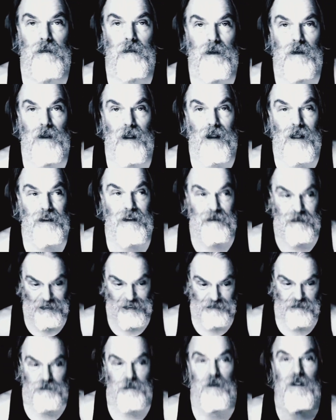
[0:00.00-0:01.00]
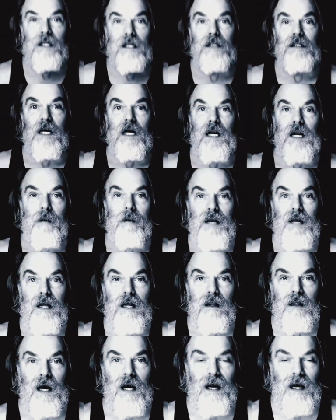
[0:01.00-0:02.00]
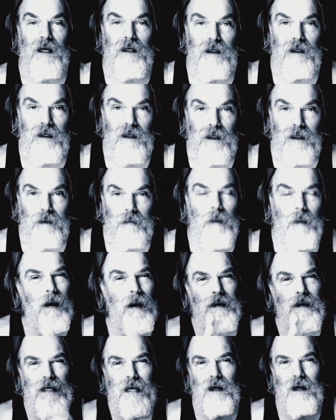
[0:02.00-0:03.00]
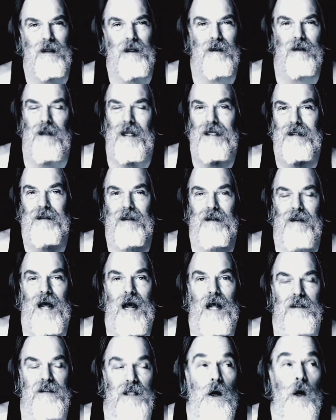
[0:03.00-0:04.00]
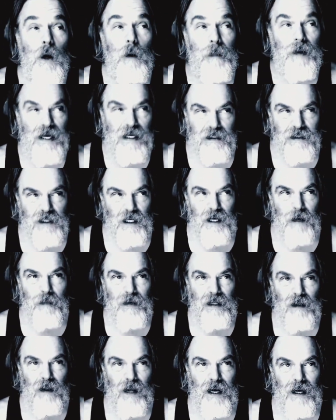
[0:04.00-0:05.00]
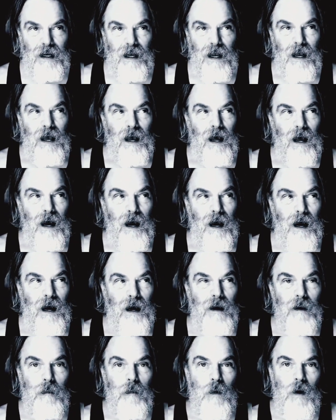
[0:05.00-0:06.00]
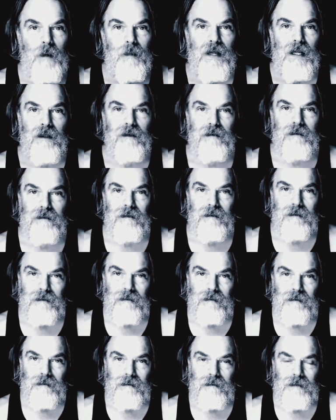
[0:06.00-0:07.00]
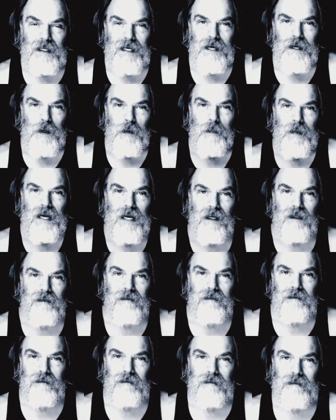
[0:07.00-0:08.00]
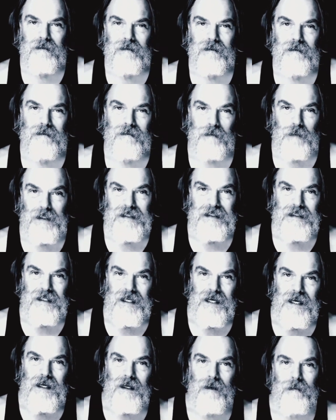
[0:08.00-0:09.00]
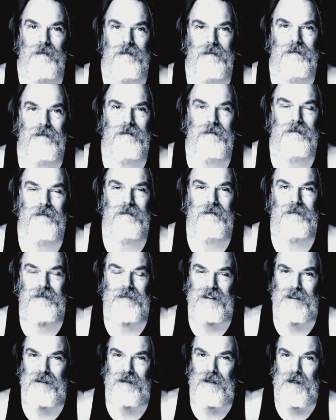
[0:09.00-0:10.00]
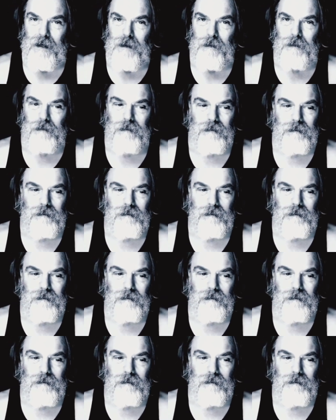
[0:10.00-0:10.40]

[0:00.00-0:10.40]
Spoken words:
Like, that's what it's going to be like. But maybe not like in that song, but it's going to be like, I am woman, hear me. What's up? Hello.